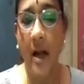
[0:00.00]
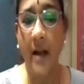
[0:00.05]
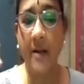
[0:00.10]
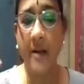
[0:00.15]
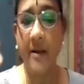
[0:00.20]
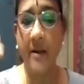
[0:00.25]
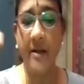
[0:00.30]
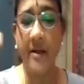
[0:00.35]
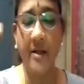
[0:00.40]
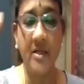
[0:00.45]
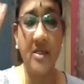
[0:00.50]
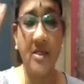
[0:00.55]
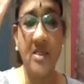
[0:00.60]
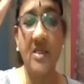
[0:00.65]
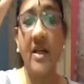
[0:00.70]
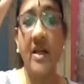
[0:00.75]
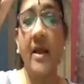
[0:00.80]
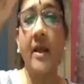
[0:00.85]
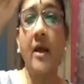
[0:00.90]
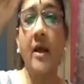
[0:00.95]
and it
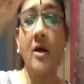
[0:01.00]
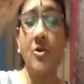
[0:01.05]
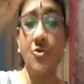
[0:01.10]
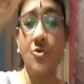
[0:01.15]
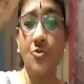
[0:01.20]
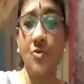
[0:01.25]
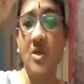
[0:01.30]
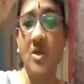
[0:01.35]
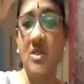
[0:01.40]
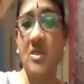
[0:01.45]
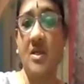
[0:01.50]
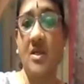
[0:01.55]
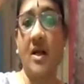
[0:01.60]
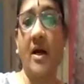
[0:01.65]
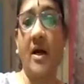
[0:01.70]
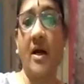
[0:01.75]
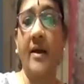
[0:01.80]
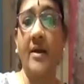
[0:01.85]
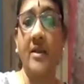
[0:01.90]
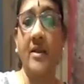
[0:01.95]
is near to the
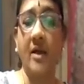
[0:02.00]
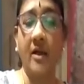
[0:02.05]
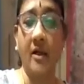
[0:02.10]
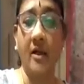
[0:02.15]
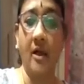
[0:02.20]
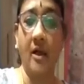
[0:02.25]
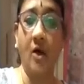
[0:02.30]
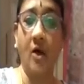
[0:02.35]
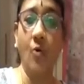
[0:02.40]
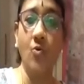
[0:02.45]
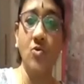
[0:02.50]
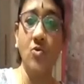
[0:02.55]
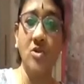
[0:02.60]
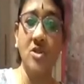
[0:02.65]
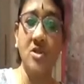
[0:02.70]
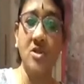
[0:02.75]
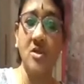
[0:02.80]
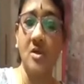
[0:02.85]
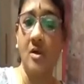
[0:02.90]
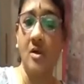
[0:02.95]
sky, the
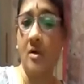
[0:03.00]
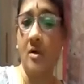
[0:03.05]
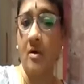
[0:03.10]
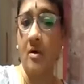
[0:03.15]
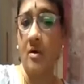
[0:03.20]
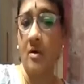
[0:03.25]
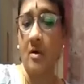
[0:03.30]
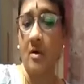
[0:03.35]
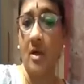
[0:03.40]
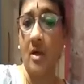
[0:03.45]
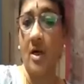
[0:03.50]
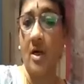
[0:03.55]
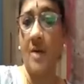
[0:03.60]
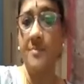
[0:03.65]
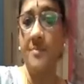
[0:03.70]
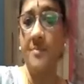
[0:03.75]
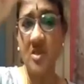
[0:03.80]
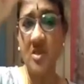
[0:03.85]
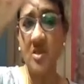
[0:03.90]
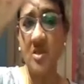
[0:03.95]
clouds
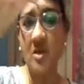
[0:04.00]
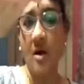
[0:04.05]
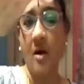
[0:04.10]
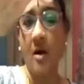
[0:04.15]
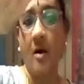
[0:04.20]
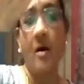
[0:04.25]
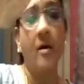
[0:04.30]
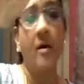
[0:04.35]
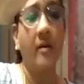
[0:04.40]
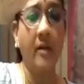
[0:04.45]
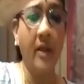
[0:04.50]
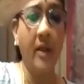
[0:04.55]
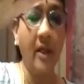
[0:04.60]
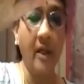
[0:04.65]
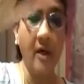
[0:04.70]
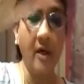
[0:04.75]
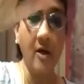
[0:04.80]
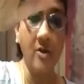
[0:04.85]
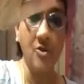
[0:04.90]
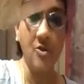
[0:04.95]
comes
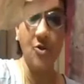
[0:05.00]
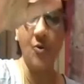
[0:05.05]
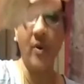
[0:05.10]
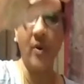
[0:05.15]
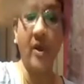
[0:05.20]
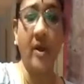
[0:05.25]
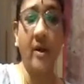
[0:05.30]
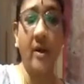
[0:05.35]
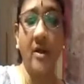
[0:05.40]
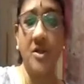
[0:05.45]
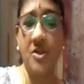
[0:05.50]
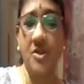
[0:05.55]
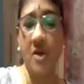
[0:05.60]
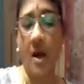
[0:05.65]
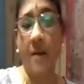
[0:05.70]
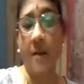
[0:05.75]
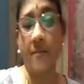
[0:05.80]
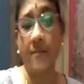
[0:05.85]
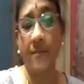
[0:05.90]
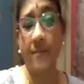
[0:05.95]
near to
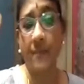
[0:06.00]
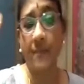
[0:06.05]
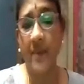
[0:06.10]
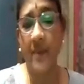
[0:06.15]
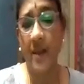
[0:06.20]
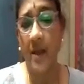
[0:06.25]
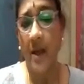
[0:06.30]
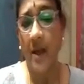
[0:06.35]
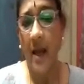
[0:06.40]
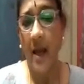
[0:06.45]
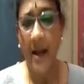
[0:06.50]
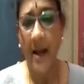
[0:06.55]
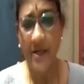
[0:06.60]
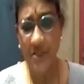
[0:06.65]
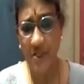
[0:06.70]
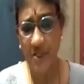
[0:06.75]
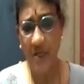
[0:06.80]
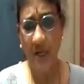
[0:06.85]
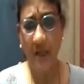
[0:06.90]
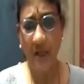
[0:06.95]
Girisha.
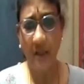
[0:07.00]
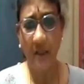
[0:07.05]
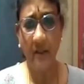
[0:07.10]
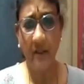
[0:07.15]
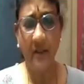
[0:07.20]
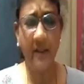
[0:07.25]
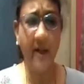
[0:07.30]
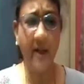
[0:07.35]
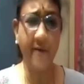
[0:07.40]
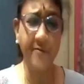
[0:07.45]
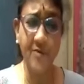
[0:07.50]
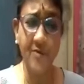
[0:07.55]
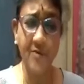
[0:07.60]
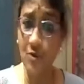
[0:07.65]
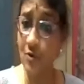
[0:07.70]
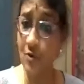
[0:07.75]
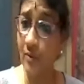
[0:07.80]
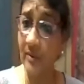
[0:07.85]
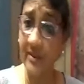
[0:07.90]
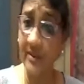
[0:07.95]
And she
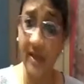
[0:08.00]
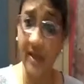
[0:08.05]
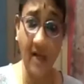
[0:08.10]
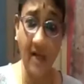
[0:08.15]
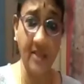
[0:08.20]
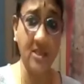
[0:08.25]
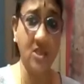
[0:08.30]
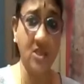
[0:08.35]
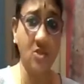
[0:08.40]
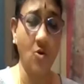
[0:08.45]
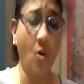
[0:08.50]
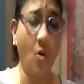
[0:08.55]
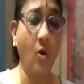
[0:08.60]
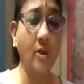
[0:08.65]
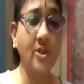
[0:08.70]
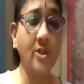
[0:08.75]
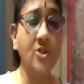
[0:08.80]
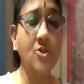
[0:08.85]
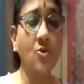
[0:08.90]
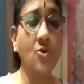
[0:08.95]
loves to dance
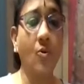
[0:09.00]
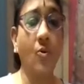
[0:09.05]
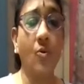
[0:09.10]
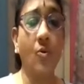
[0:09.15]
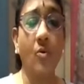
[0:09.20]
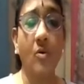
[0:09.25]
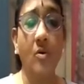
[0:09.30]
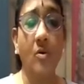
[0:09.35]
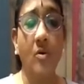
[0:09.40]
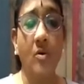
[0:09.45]
also.